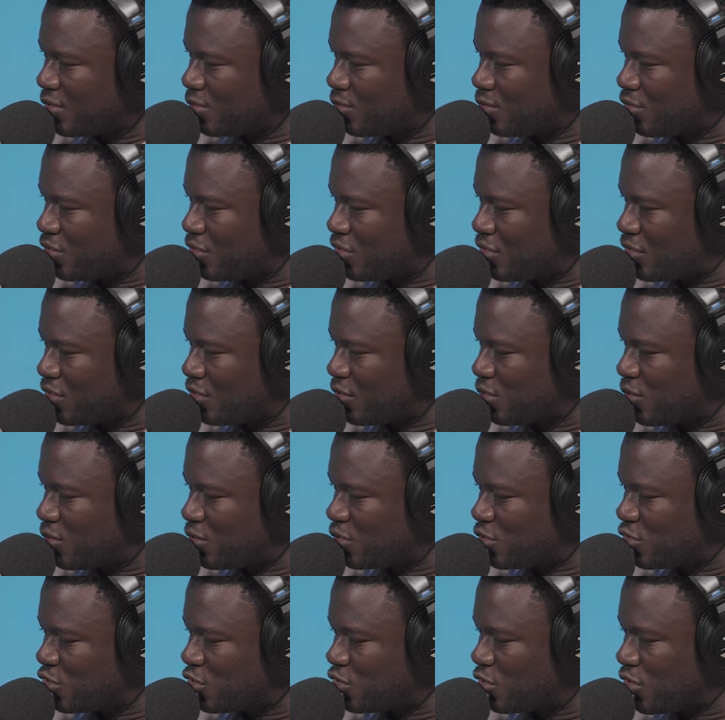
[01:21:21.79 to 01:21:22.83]
you know,
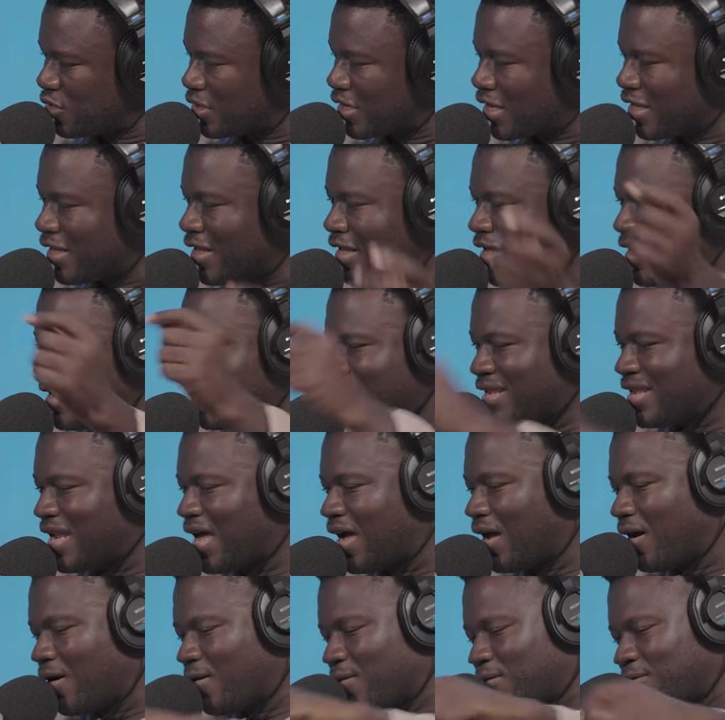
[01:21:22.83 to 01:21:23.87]
you should look at.
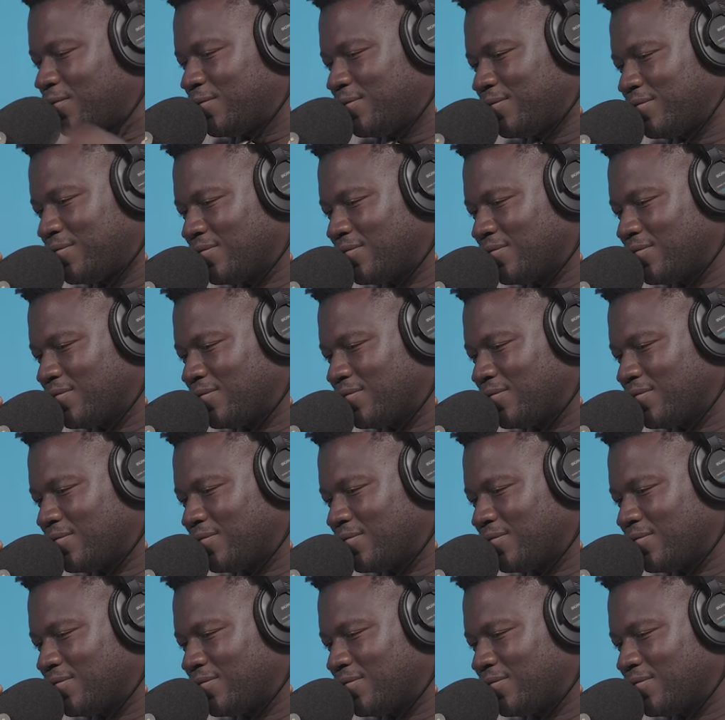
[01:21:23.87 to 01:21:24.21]
Now,